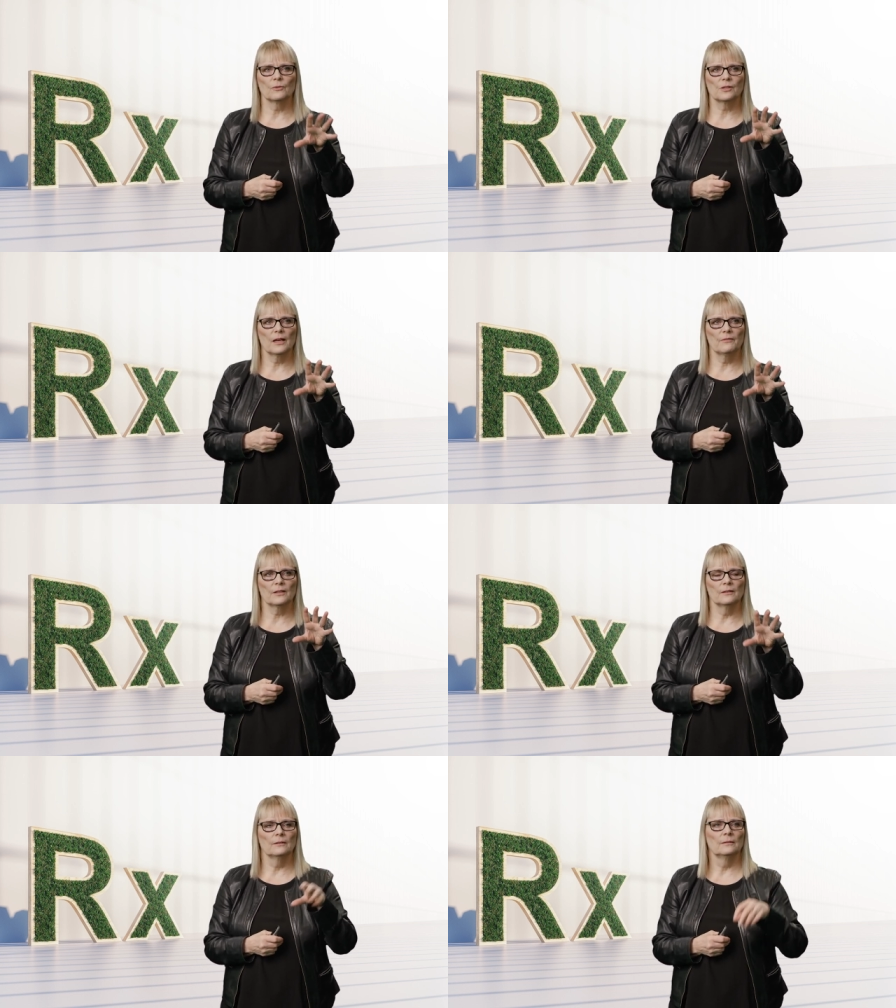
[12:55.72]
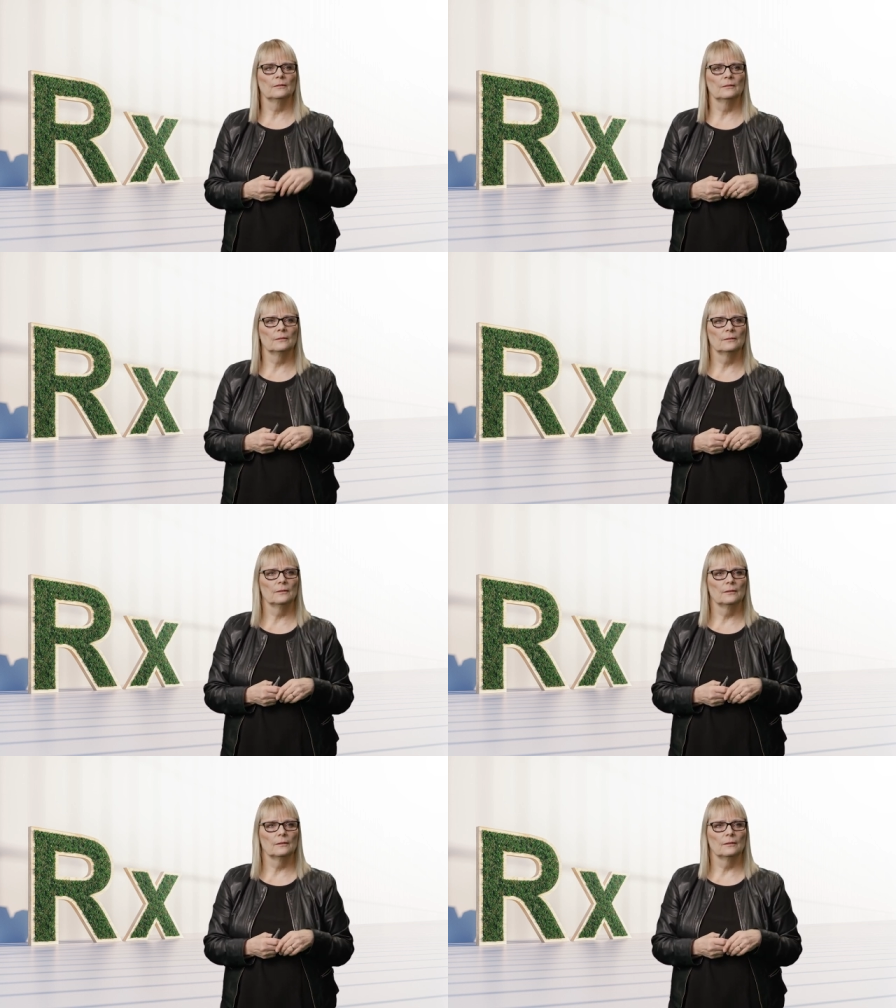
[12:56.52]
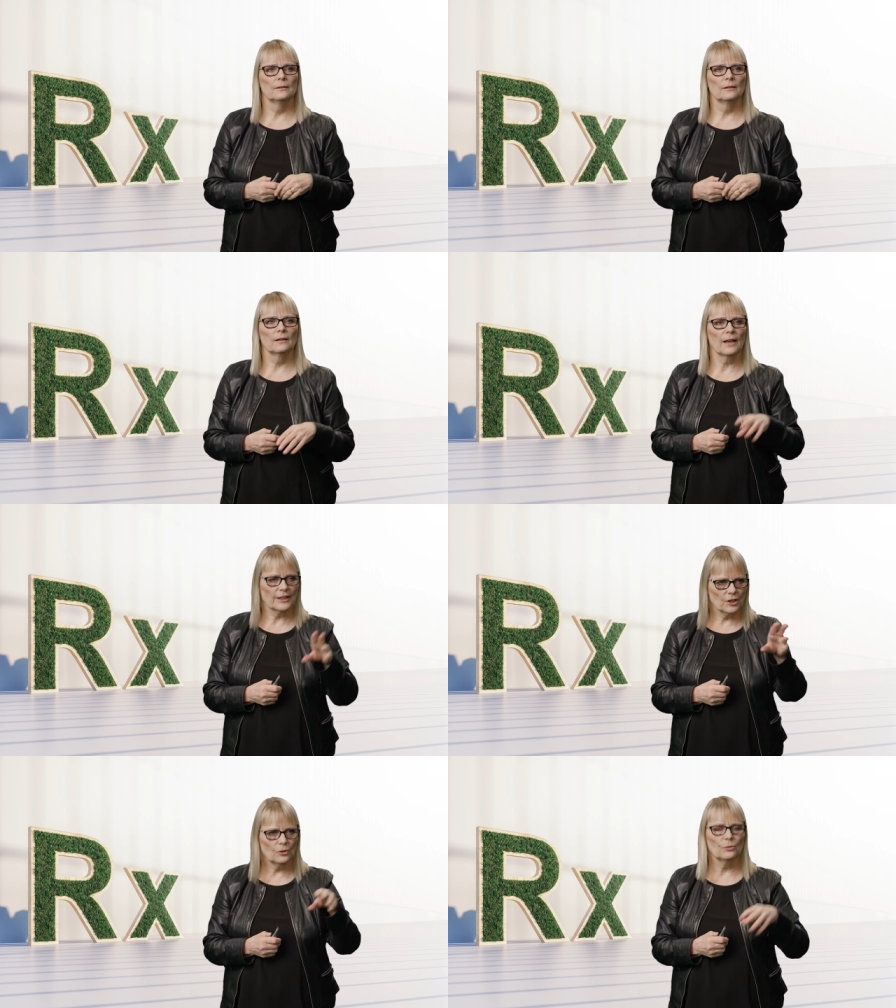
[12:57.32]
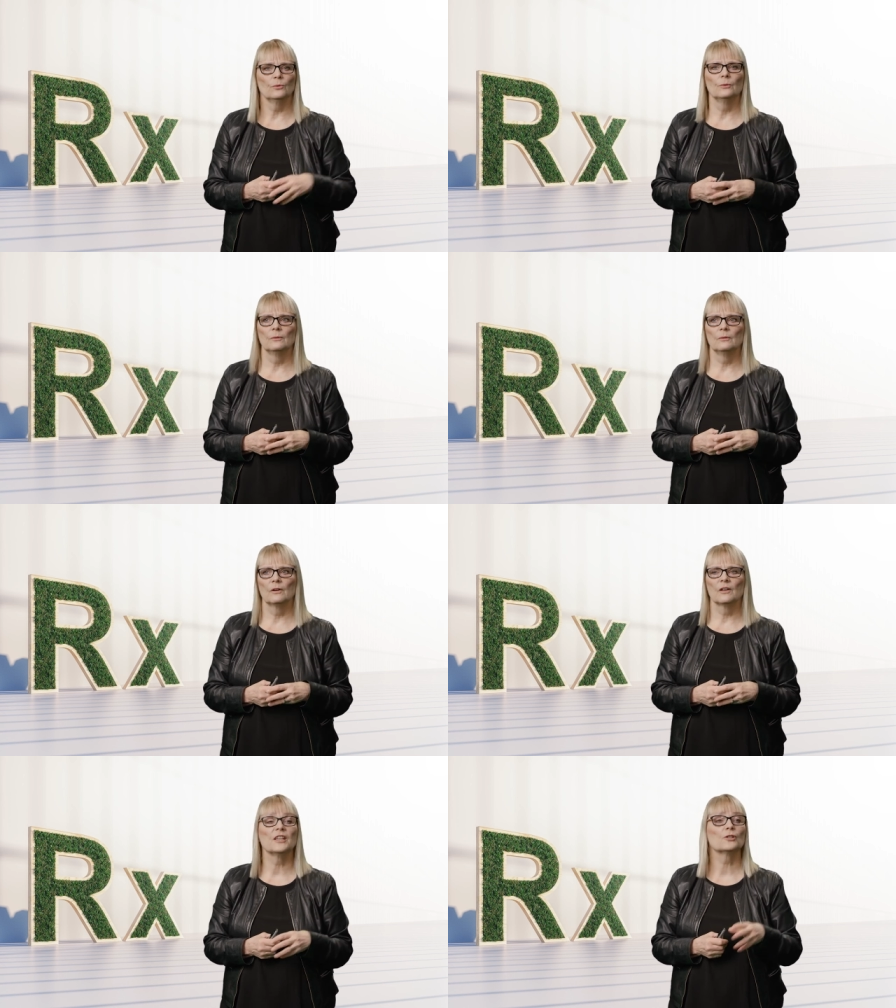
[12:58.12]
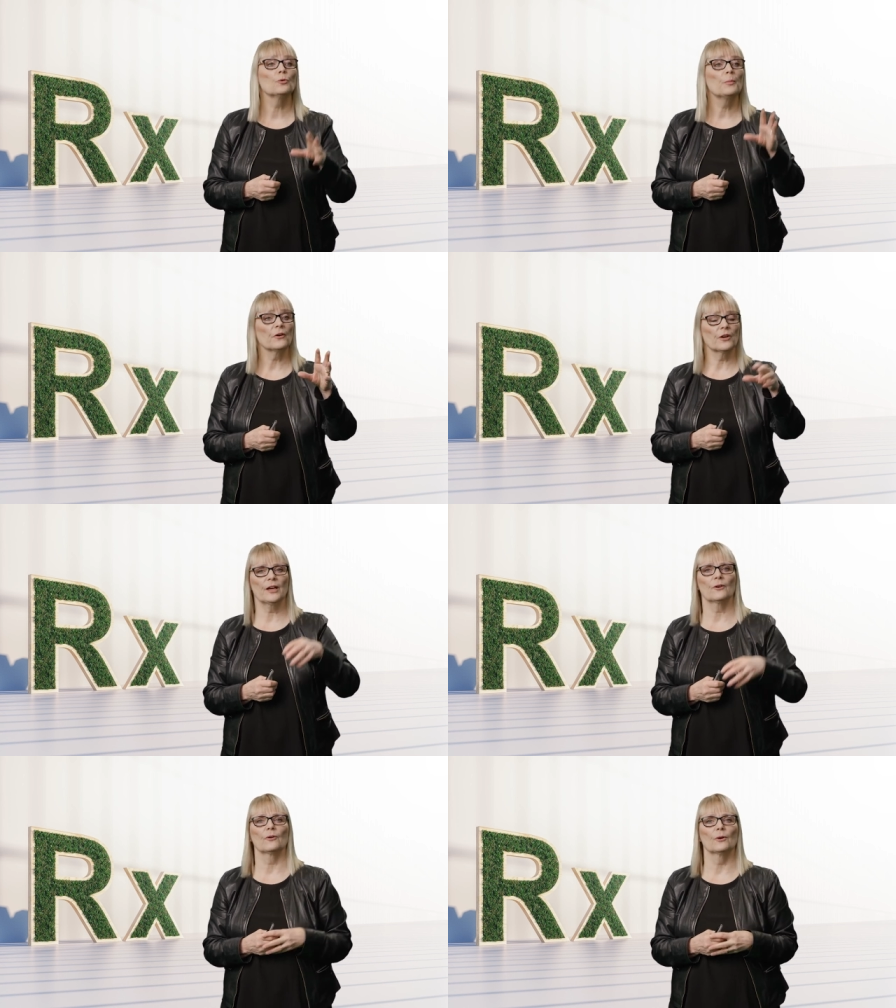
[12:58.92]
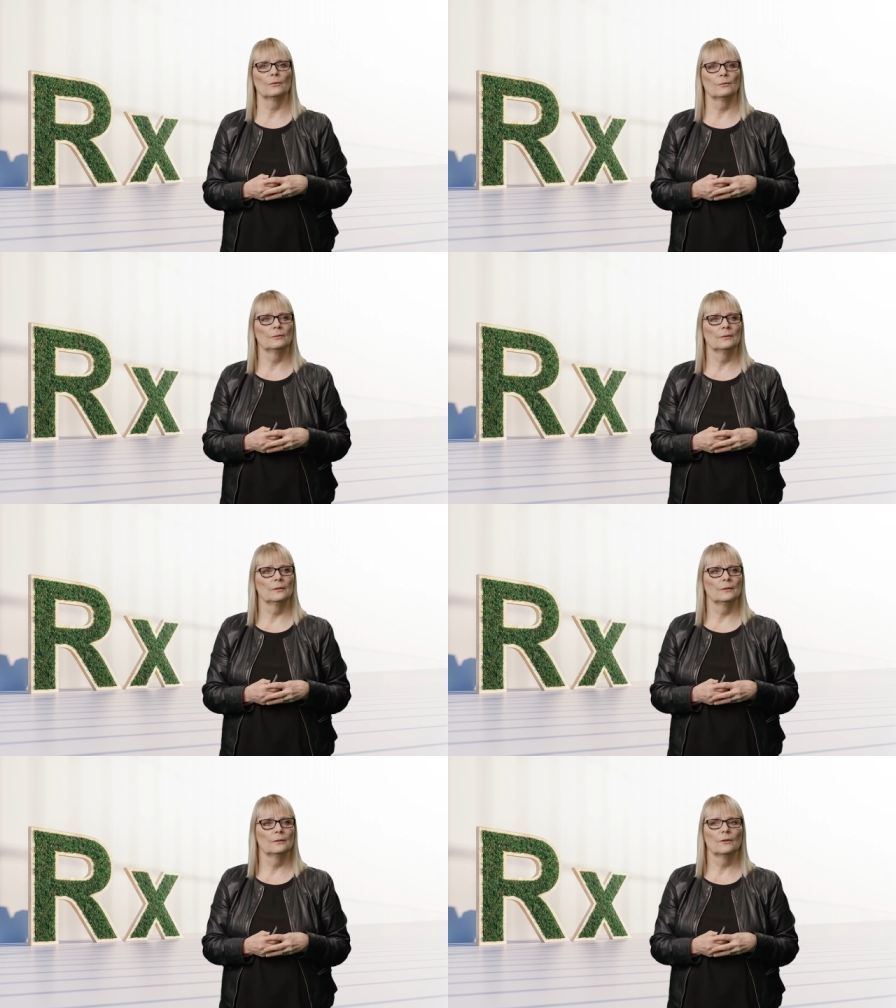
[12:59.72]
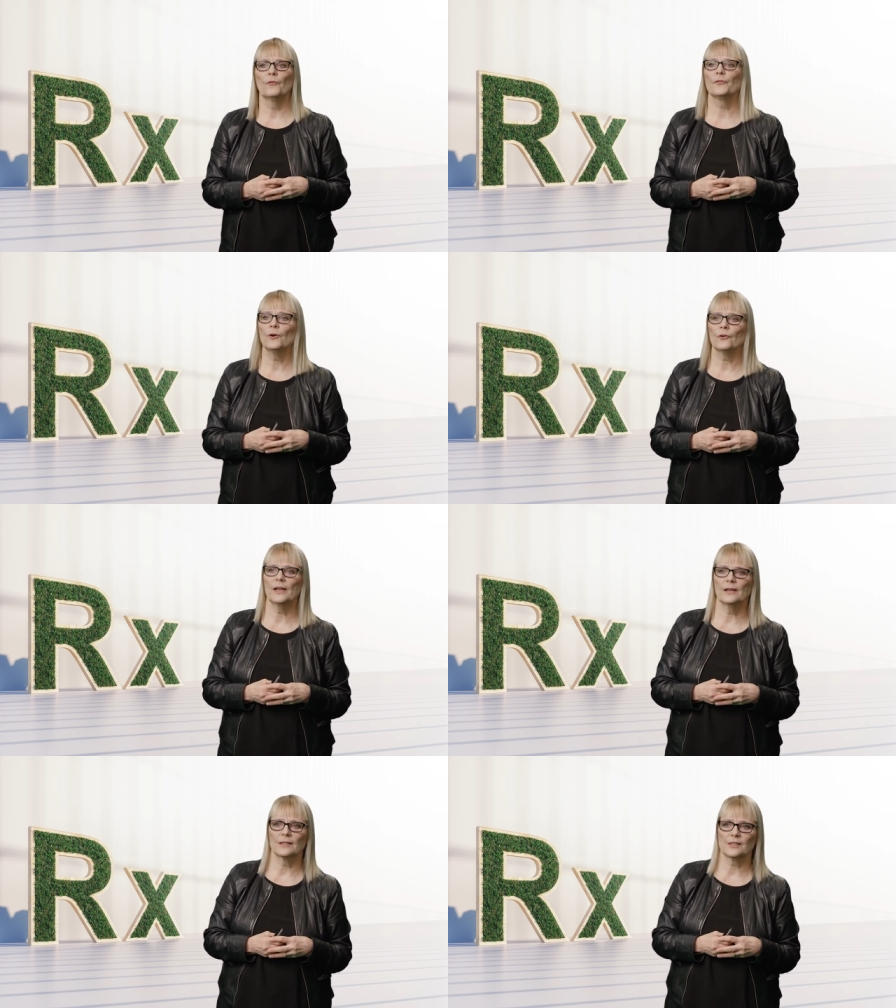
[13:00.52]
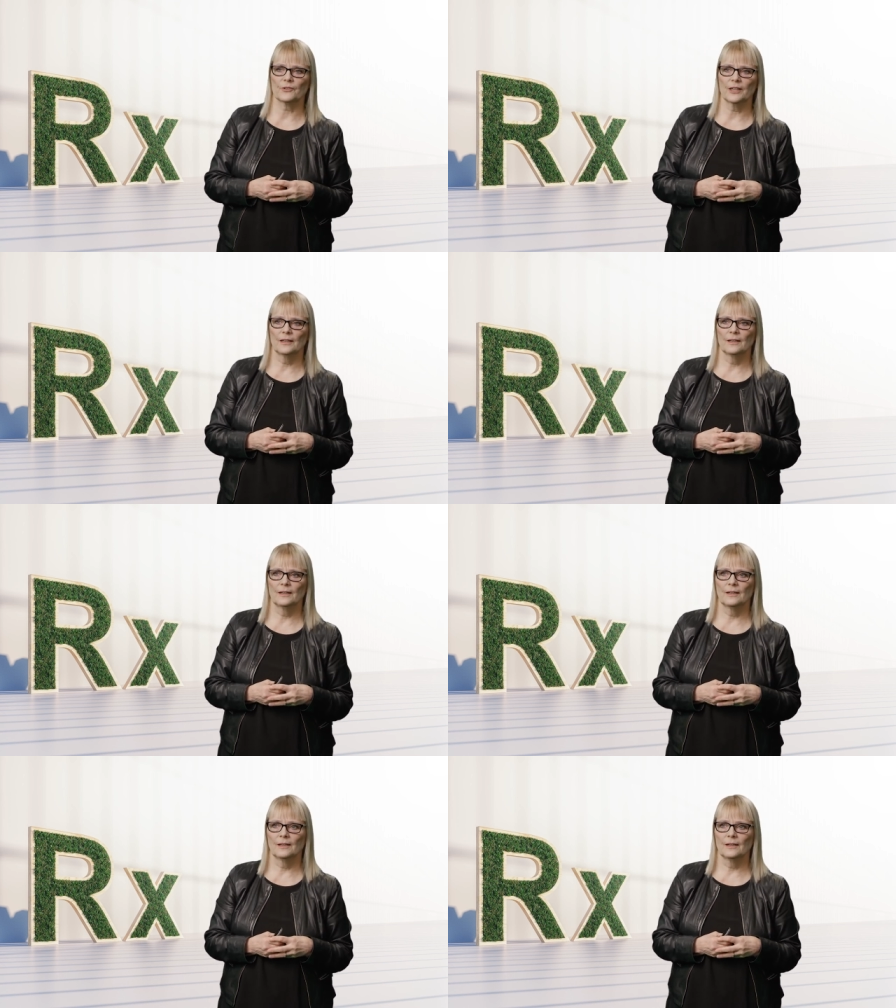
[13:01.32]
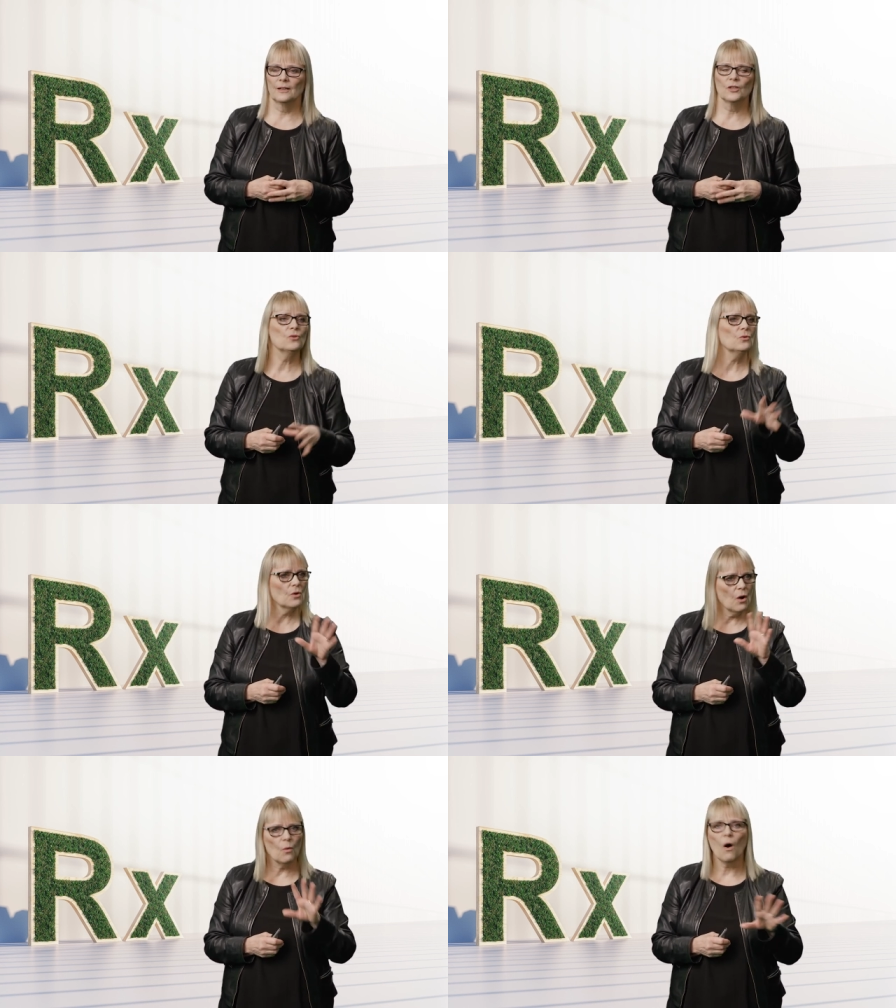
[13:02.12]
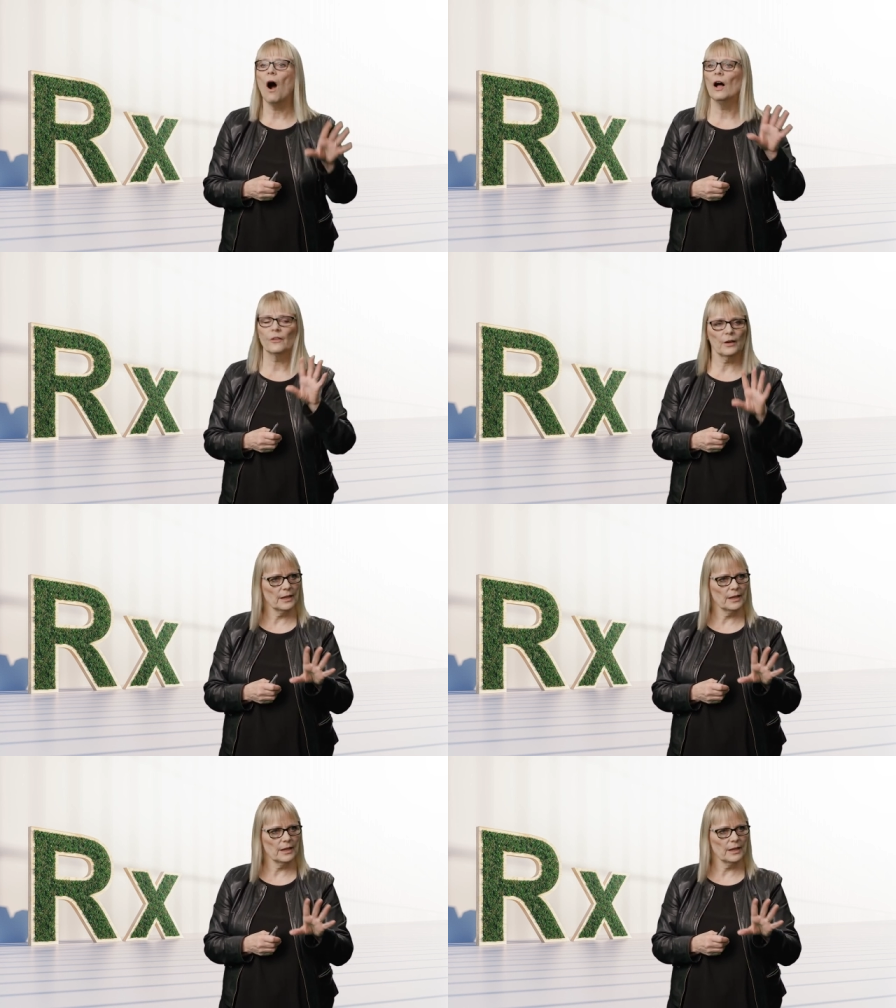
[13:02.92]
007, like you, the superhero of your industry. You know all the